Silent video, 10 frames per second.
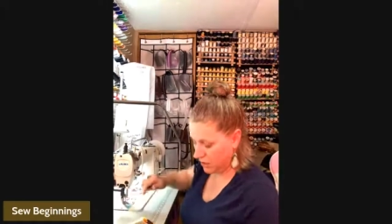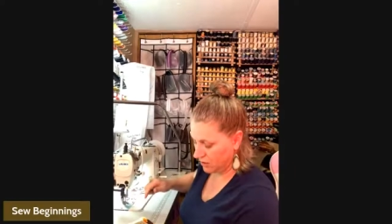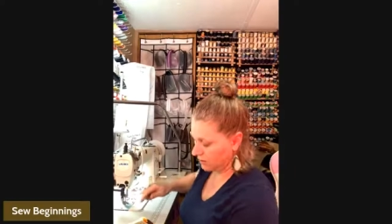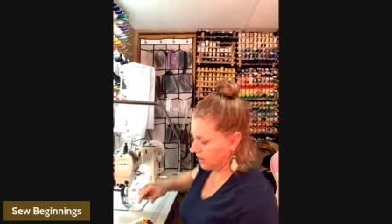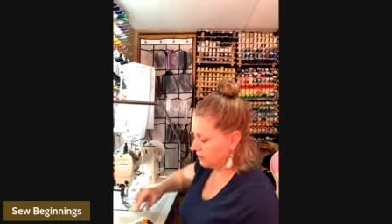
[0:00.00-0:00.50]

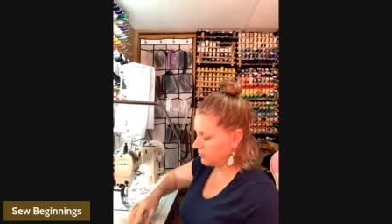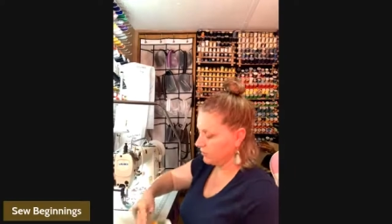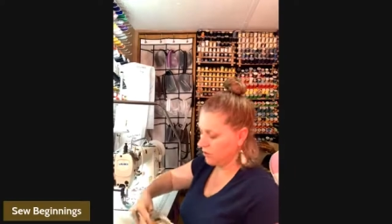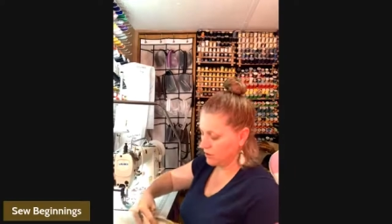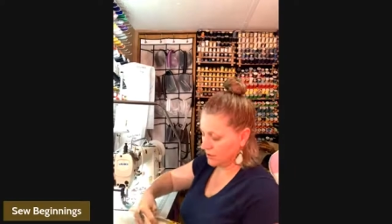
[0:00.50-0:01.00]
it'll take
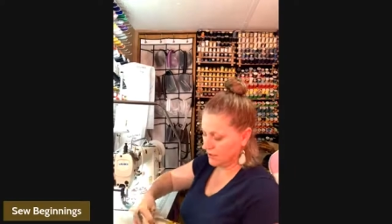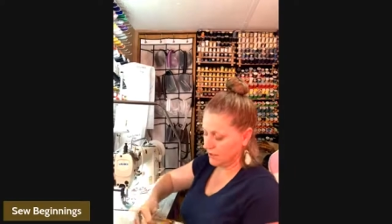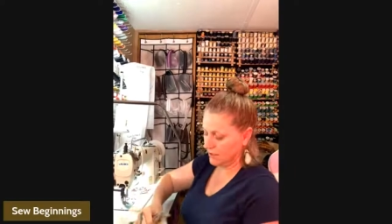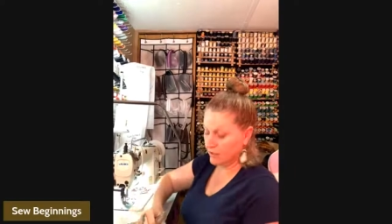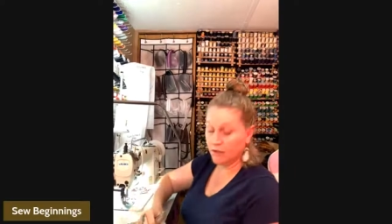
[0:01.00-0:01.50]
too long to
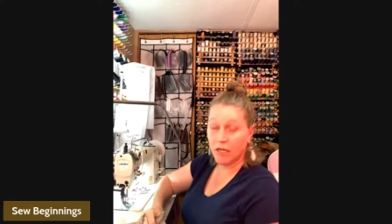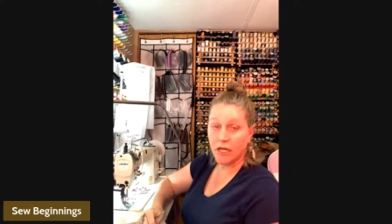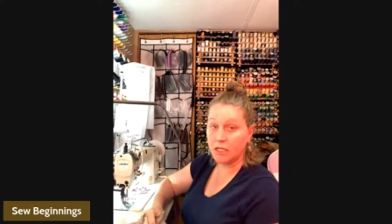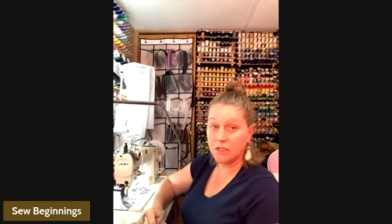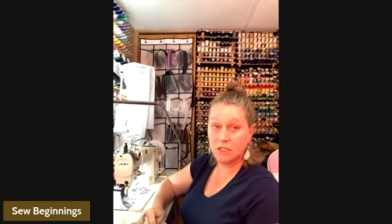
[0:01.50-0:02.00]
sit here
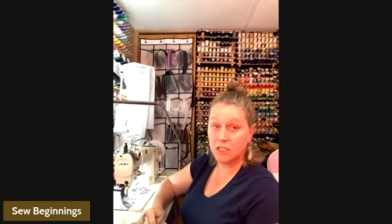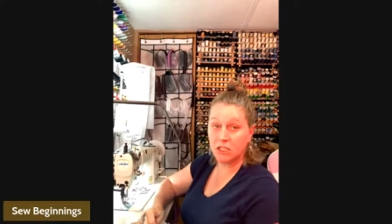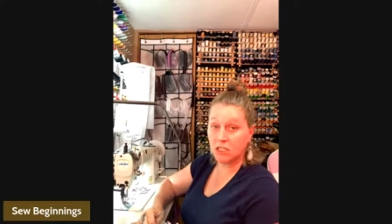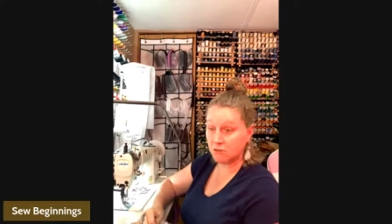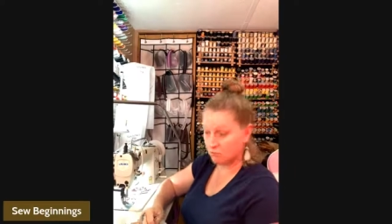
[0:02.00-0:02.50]
and
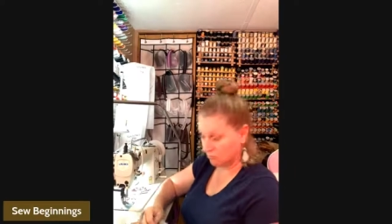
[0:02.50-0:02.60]
unstitch it.